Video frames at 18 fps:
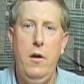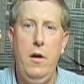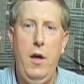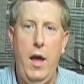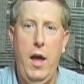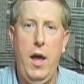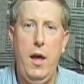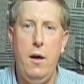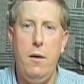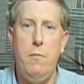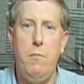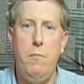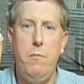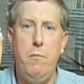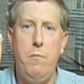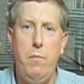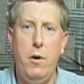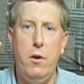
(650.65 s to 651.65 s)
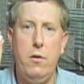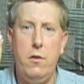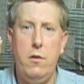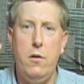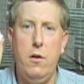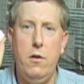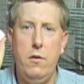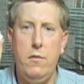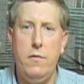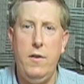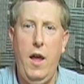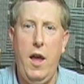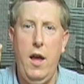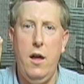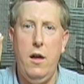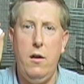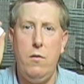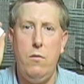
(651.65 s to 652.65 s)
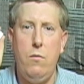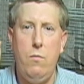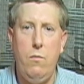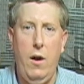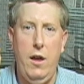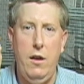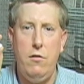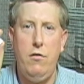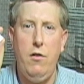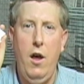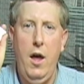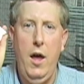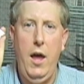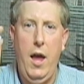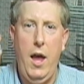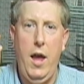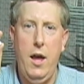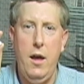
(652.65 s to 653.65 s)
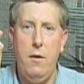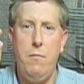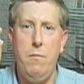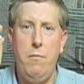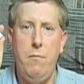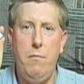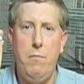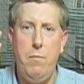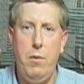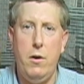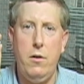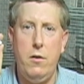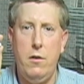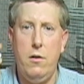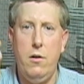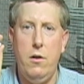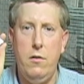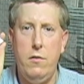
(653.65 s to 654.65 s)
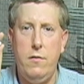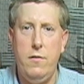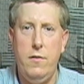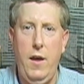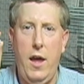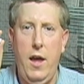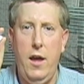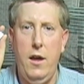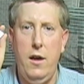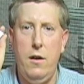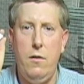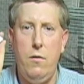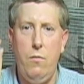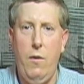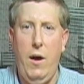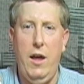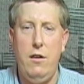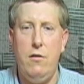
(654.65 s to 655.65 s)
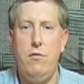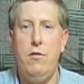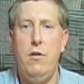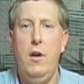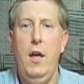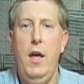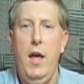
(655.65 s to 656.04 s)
Hamburger sandwich. Hamburger sandwich.